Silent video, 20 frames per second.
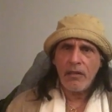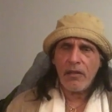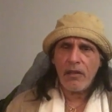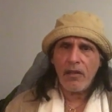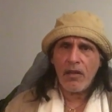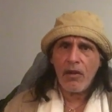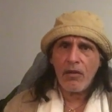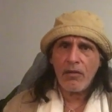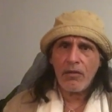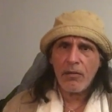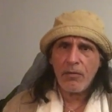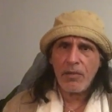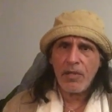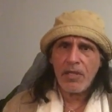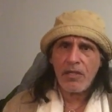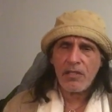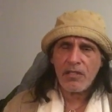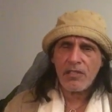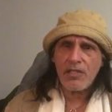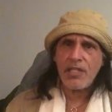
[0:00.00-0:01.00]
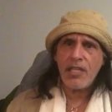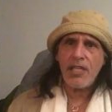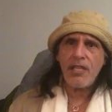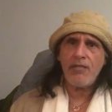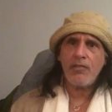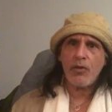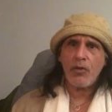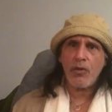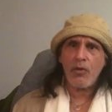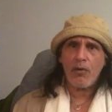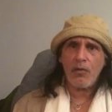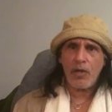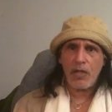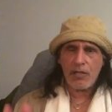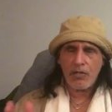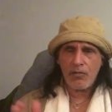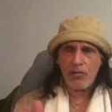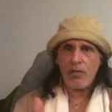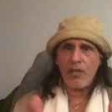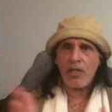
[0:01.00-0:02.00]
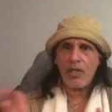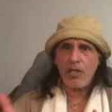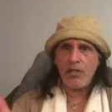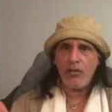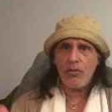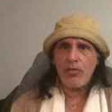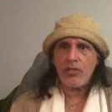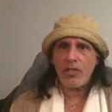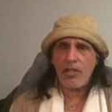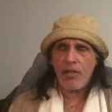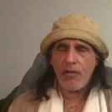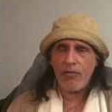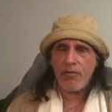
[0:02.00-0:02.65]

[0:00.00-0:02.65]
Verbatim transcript: you know you're being deceived or it's really usually a,